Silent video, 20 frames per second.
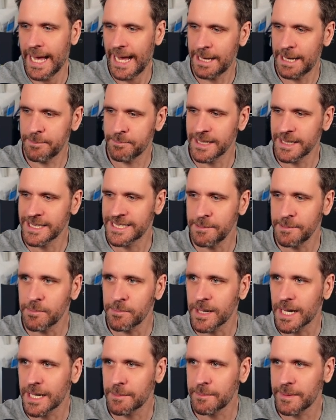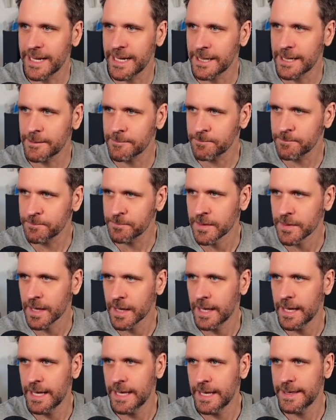And by simpler, I mean
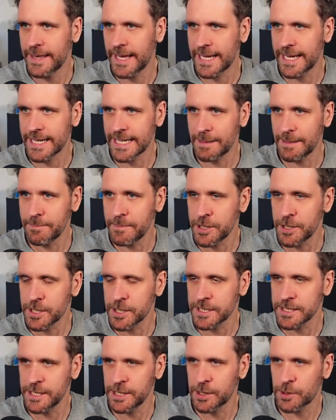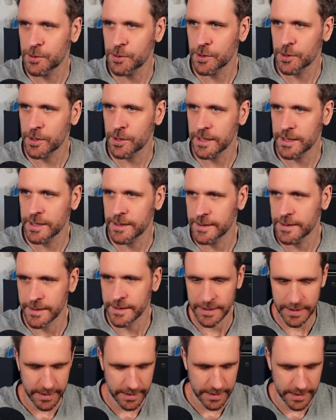that let me just,
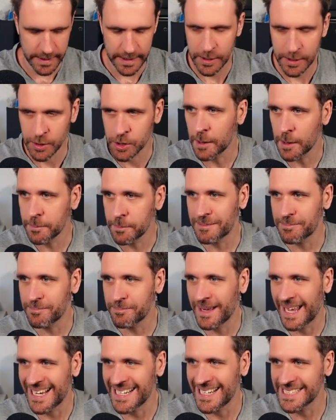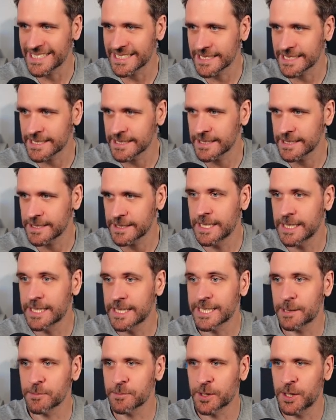copy and paste
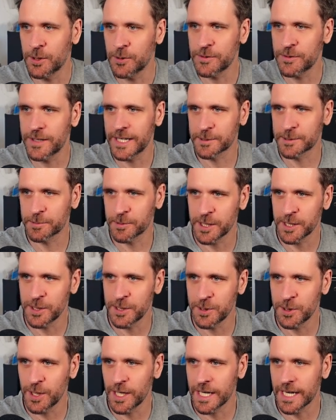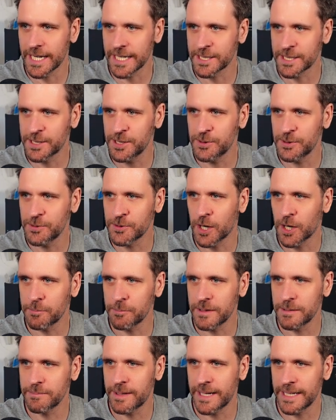some code. That's what I usually like to do,
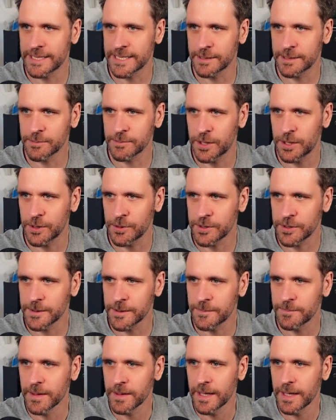copy and paste some code.